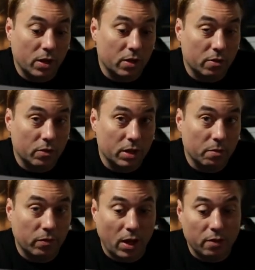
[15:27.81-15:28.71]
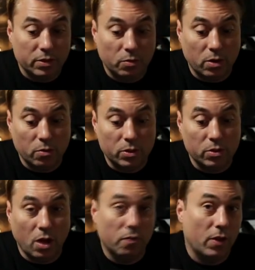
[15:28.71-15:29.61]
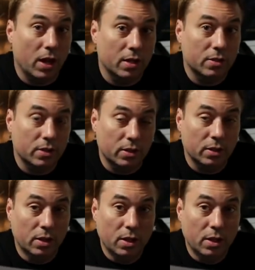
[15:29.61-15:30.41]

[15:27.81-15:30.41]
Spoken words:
Could the Redeemer fly off somewhere, or would you not fly until